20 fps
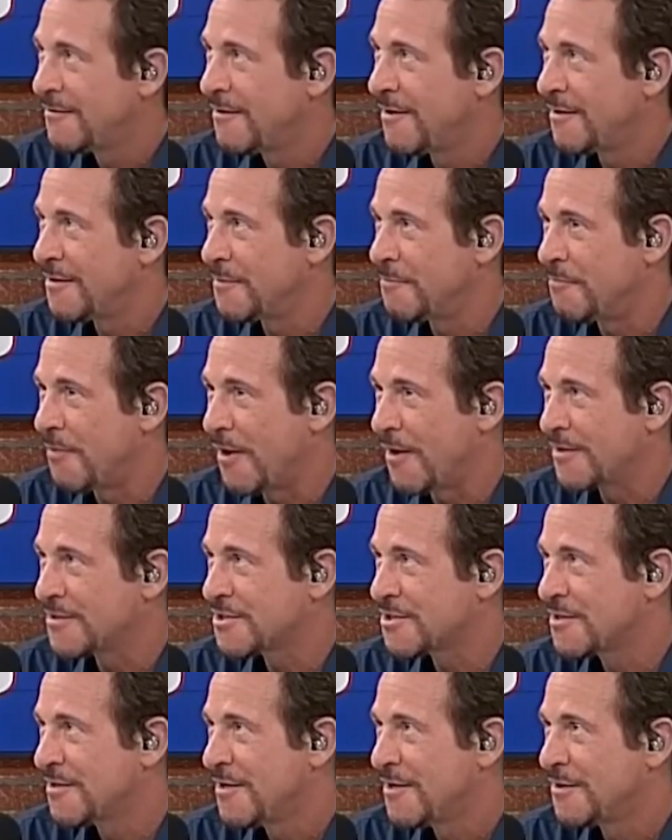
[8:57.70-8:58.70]
And the
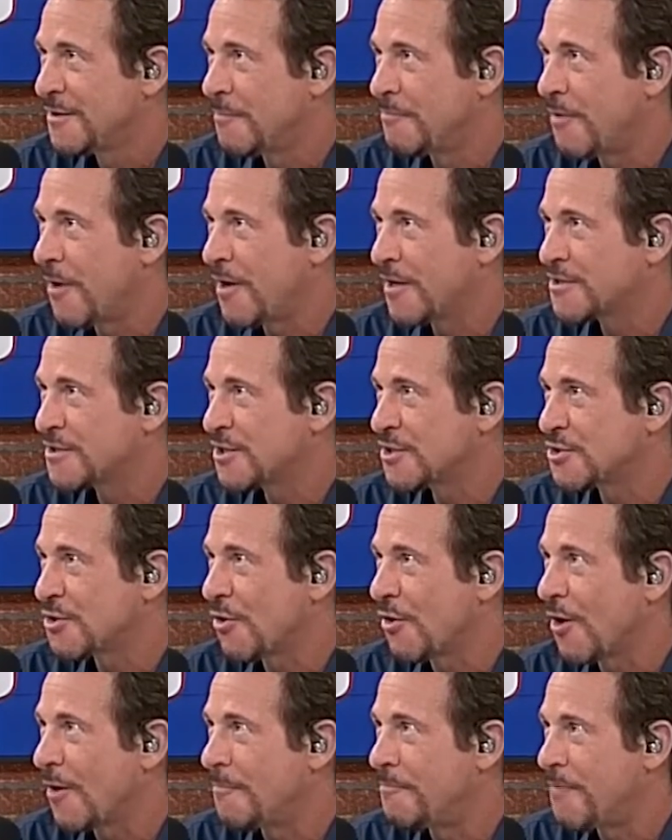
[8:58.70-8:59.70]
Bucks, the
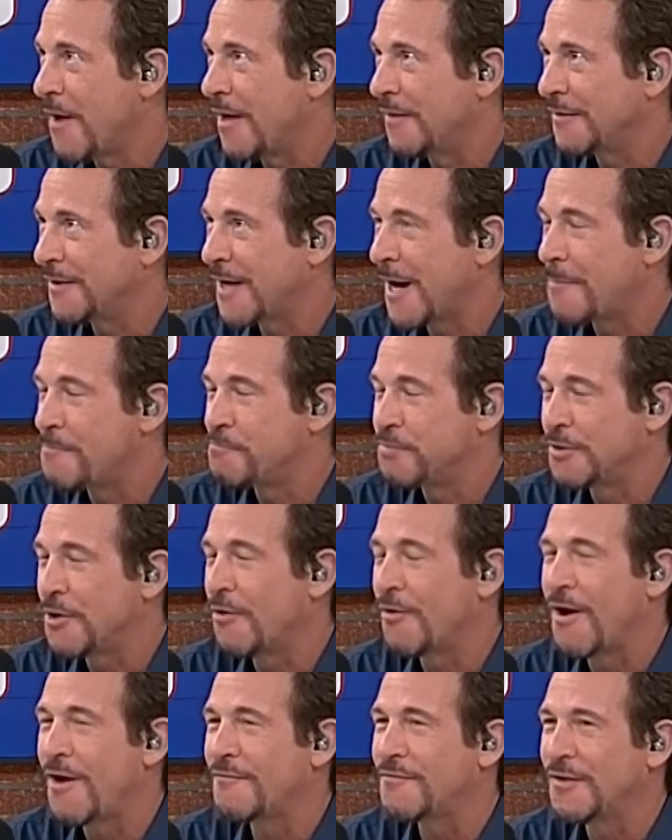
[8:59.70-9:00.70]
so-called Bentley, got
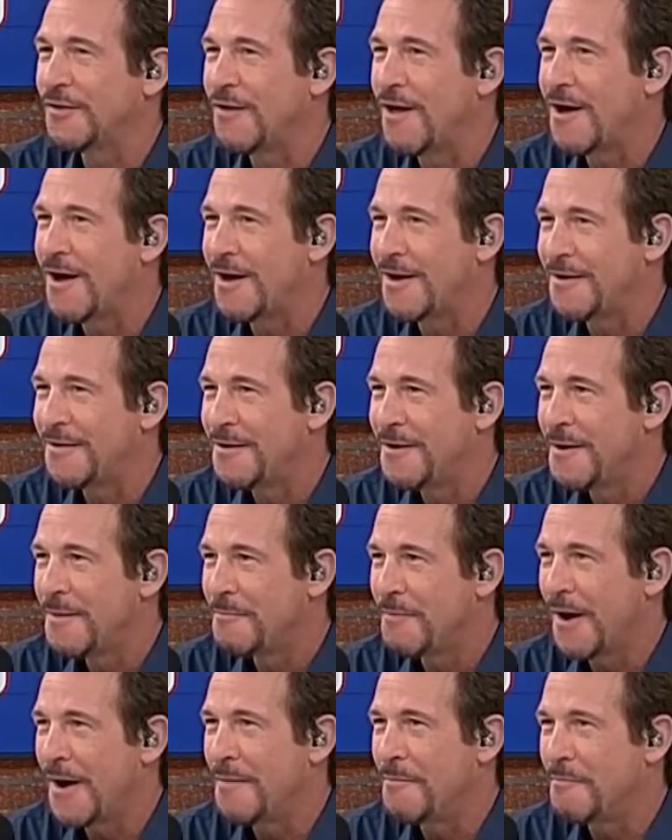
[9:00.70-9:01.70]
blown off the line
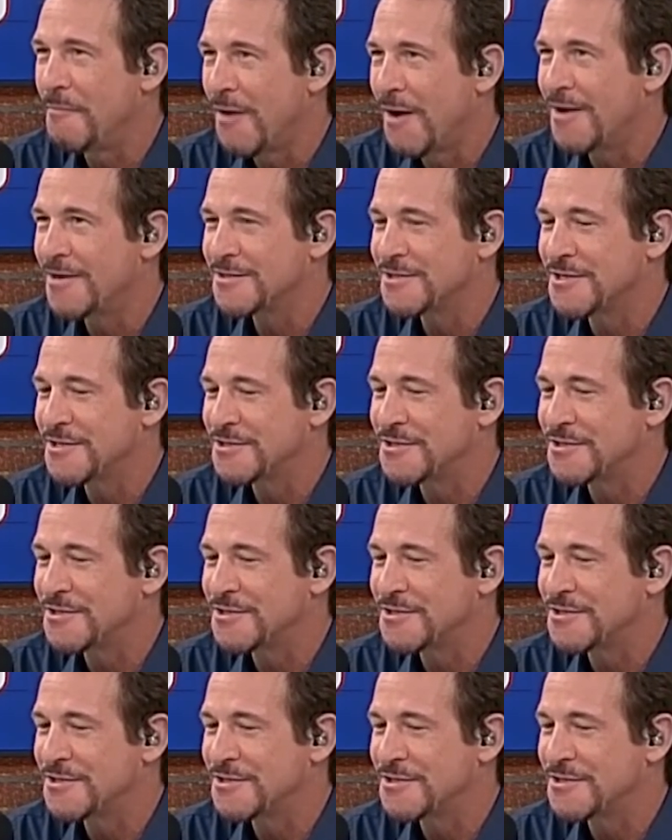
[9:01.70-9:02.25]
by a Mazda